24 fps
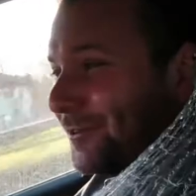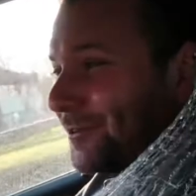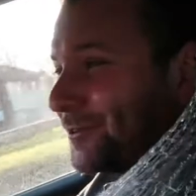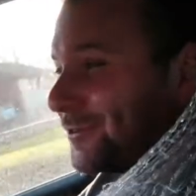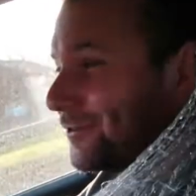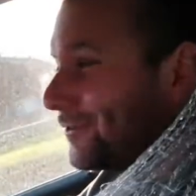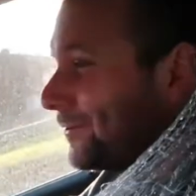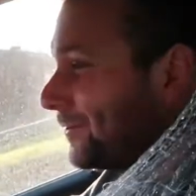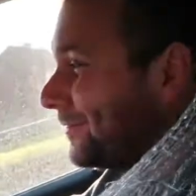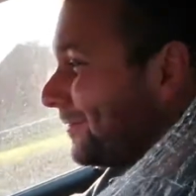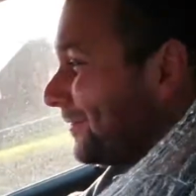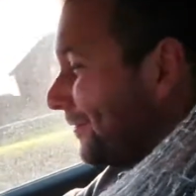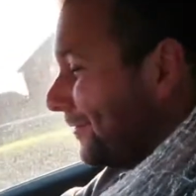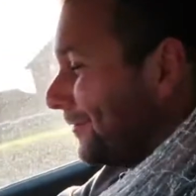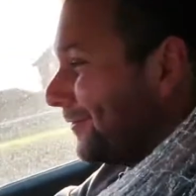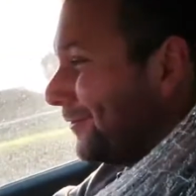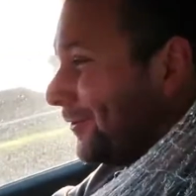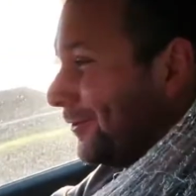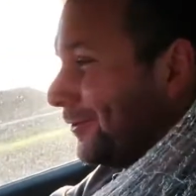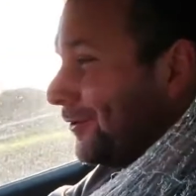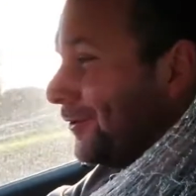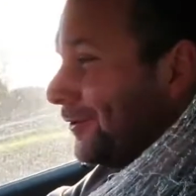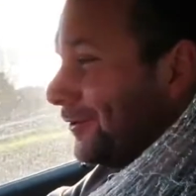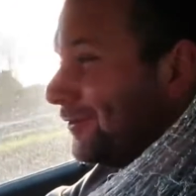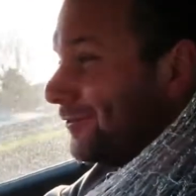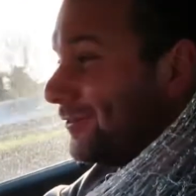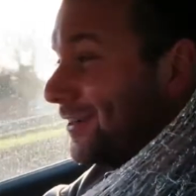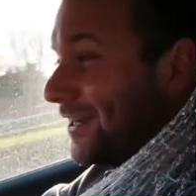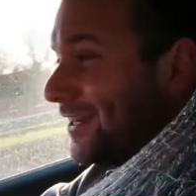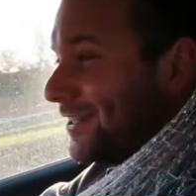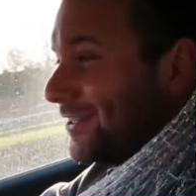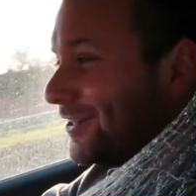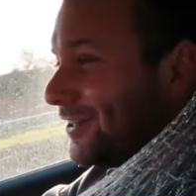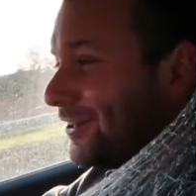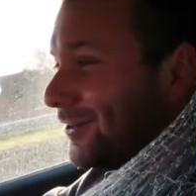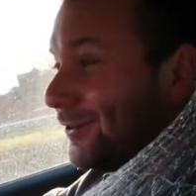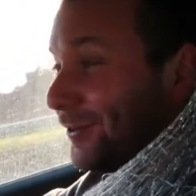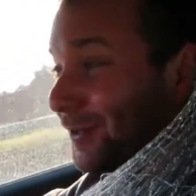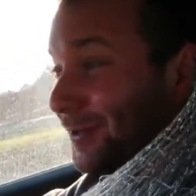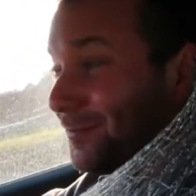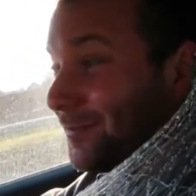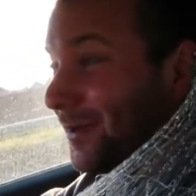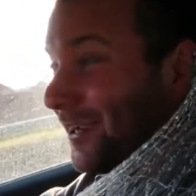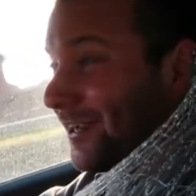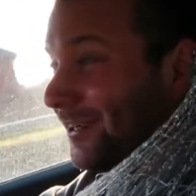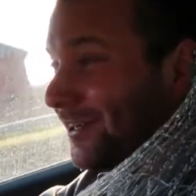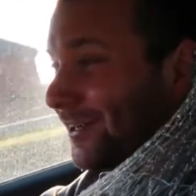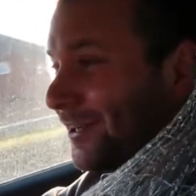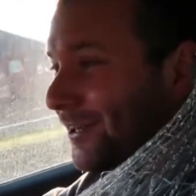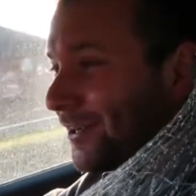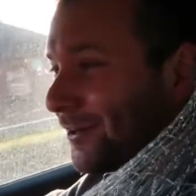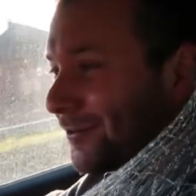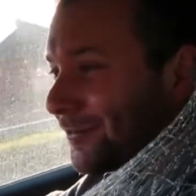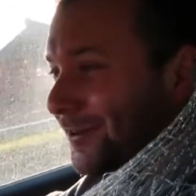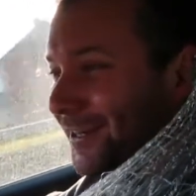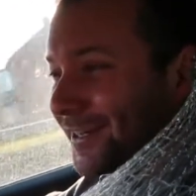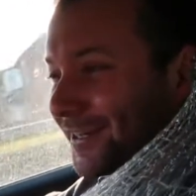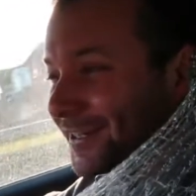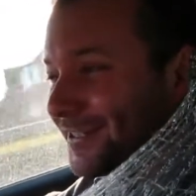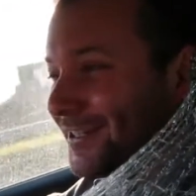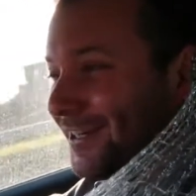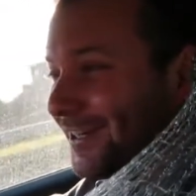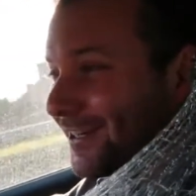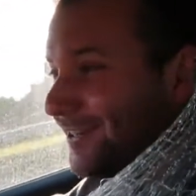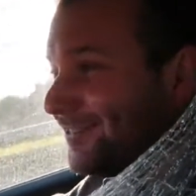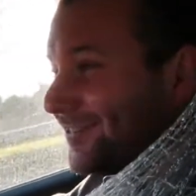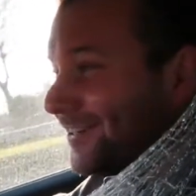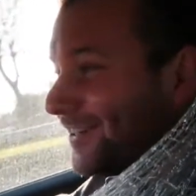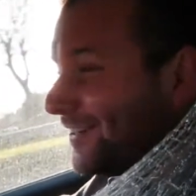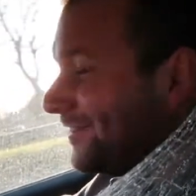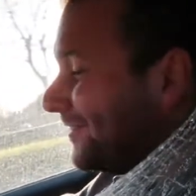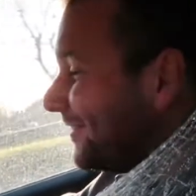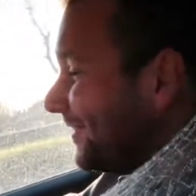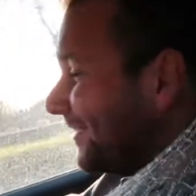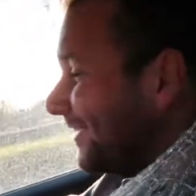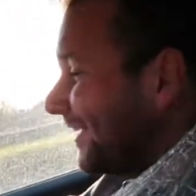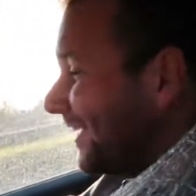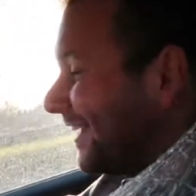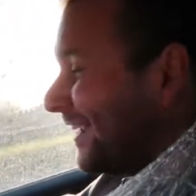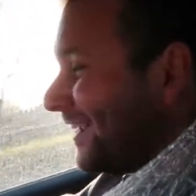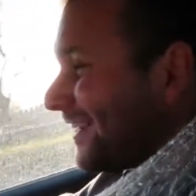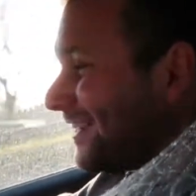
was the whole reason to go to B&Q with your dad when you were a kid.